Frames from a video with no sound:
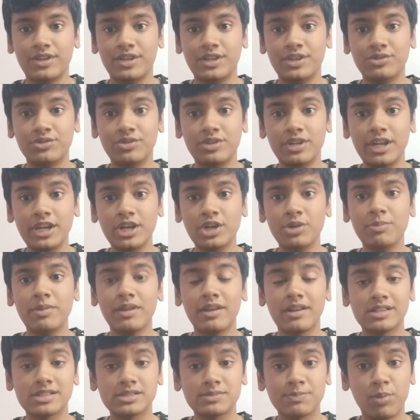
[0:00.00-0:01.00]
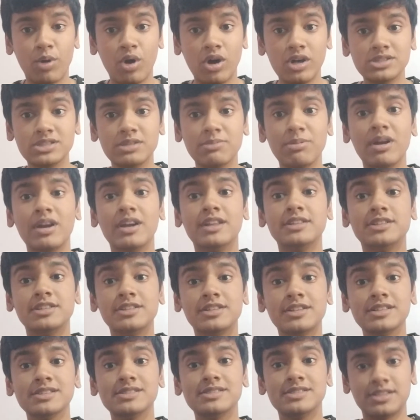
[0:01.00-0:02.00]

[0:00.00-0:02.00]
You need to be responsible digital